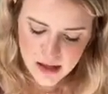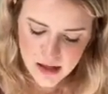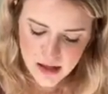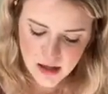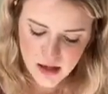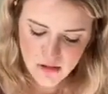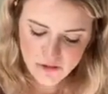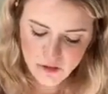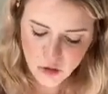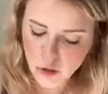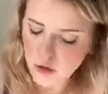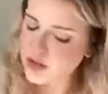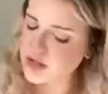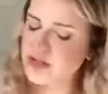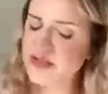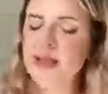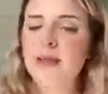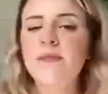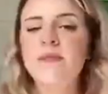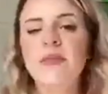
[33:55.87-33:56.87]
Of
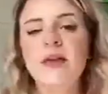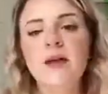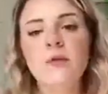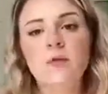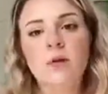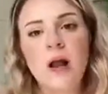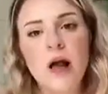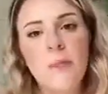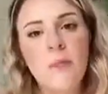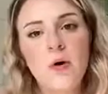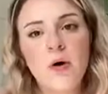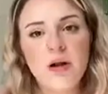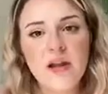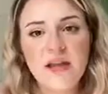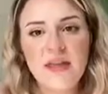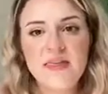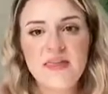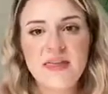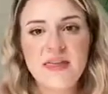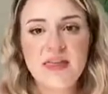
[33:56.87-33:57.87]
course, same thing, we're not
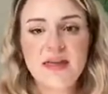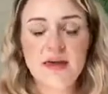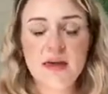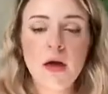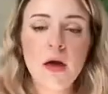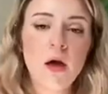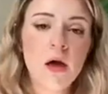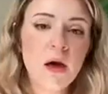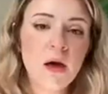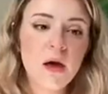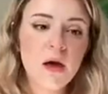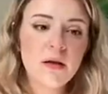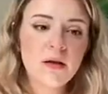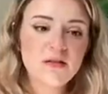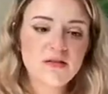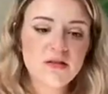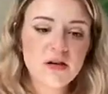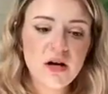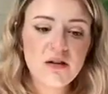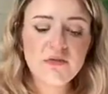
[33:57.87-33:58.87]
putting the
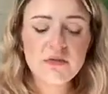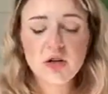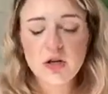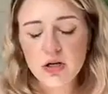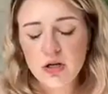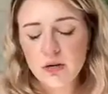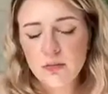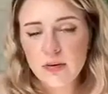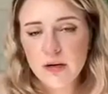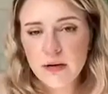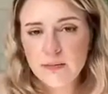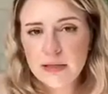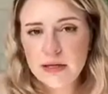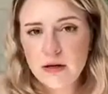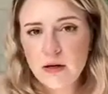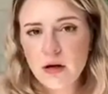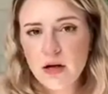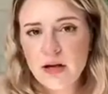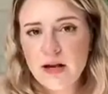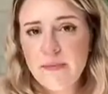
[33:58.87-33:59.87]
soft curl
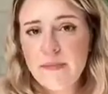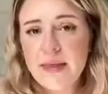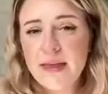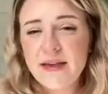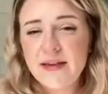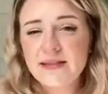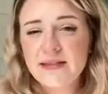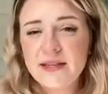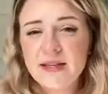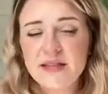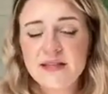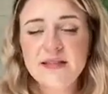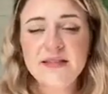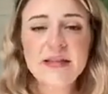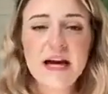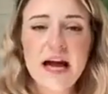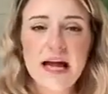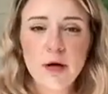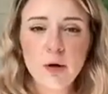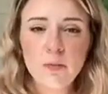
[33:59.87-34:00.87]
permanent on it because it is
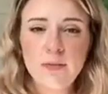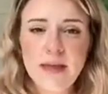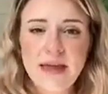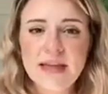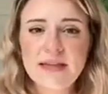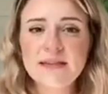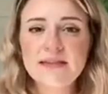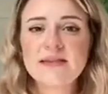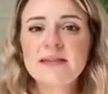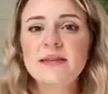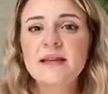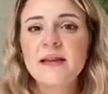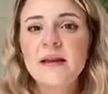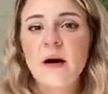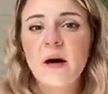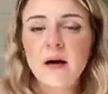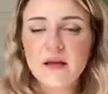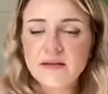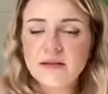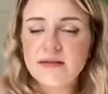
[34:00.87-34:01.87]
thio based
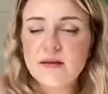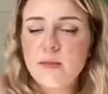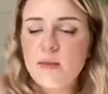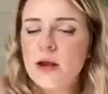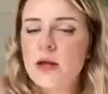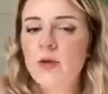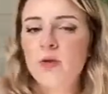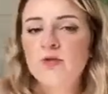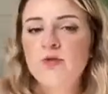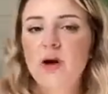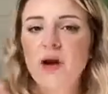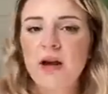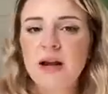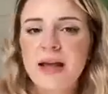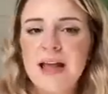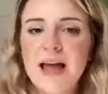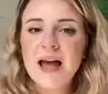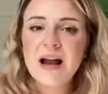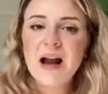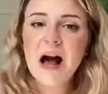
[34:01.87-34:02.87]
on somebody who's
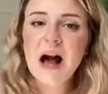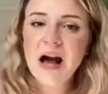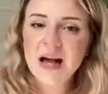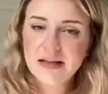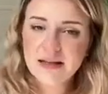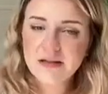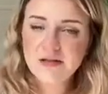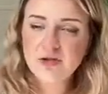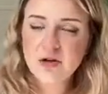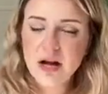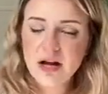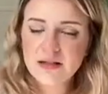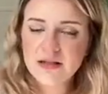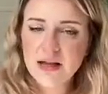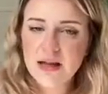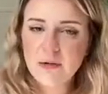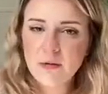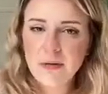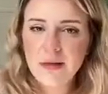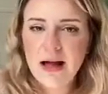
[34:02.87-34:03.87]
already a
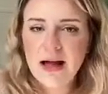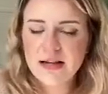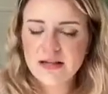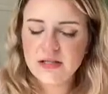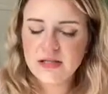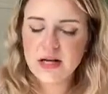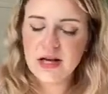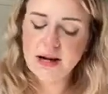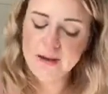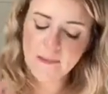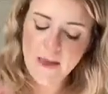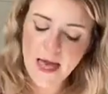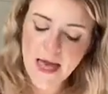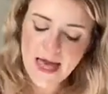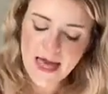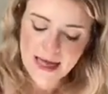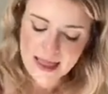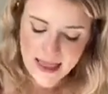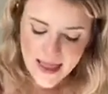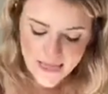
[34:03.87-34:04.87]
hydroxide relaxer
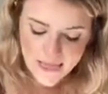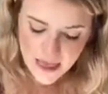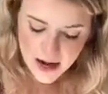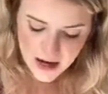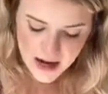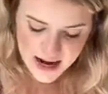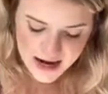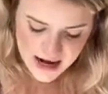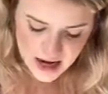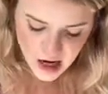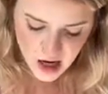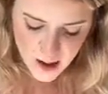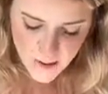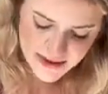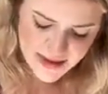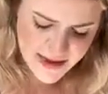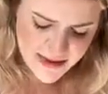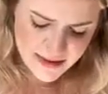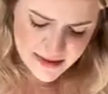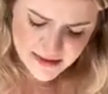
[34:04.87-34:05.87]
in their hair.
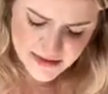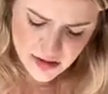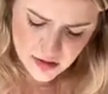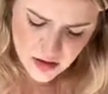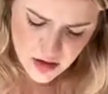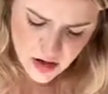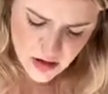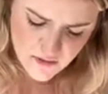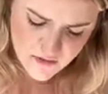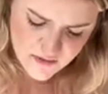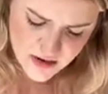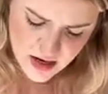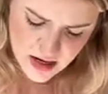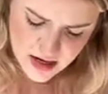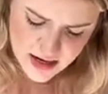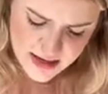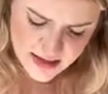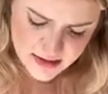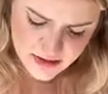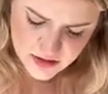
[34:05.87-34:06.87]
Yeah, these are all
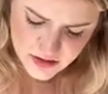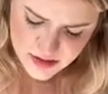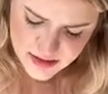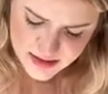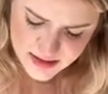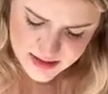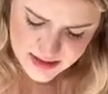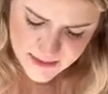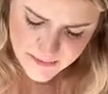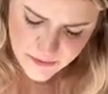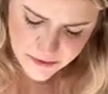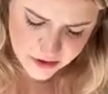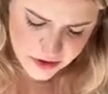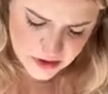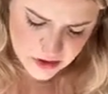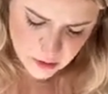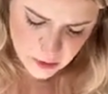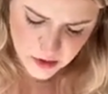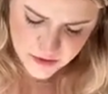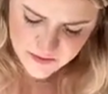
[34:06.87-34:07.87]
very just similar
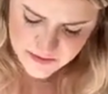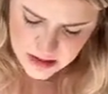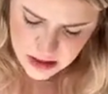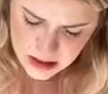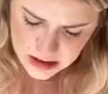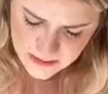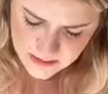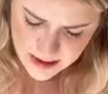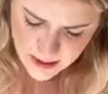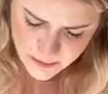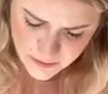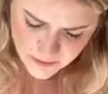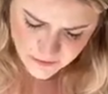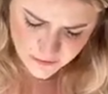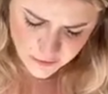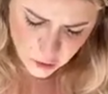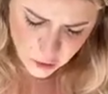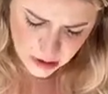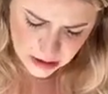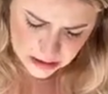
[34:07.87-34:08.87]
to what we've talked about
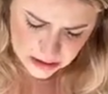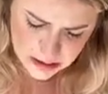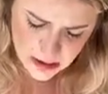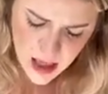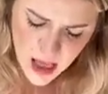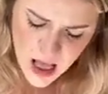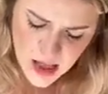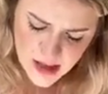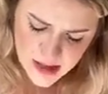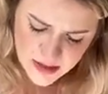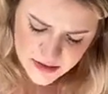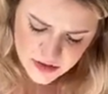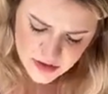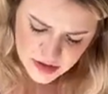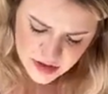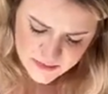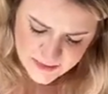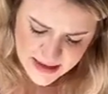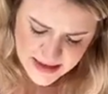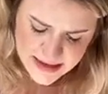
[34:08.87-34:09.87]
before.
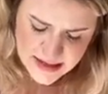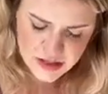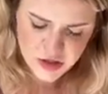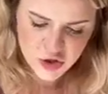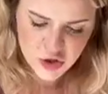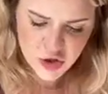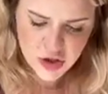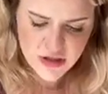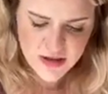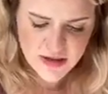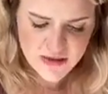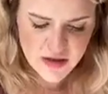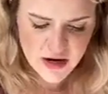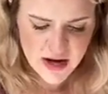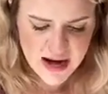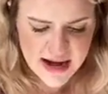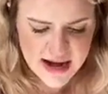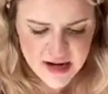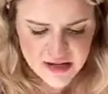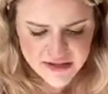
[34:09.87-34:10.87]
Just making sure that
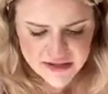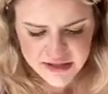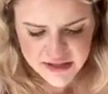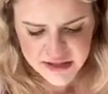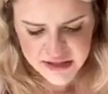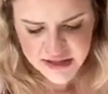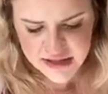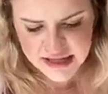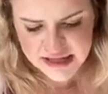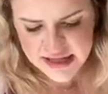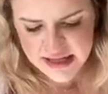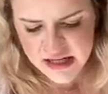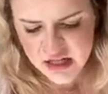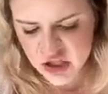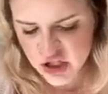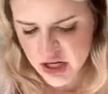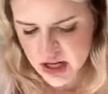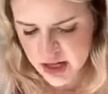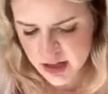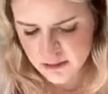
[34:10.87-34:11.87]
their hair is in good
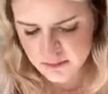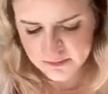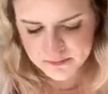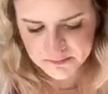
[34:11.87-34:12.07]
condition.